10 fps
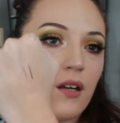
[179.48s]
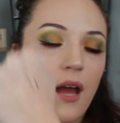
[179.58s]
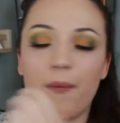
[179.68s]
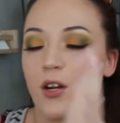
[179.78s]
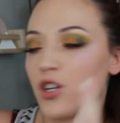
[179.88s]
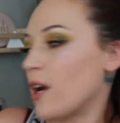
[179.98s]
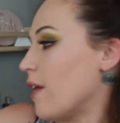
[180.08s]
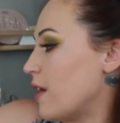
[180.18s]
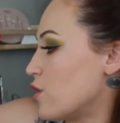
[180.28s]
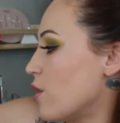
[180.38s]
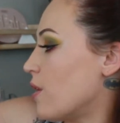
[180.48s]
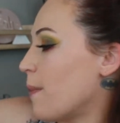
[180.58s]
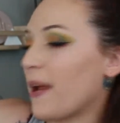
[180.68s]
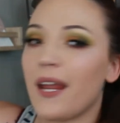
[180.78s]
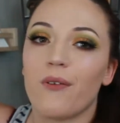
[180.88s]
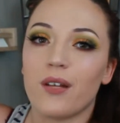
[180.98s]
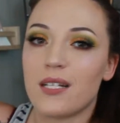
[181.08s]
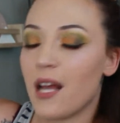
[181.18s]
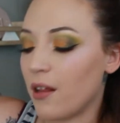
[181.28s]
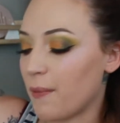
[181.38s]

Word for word: I'm not sure how that showed up. I can't really tell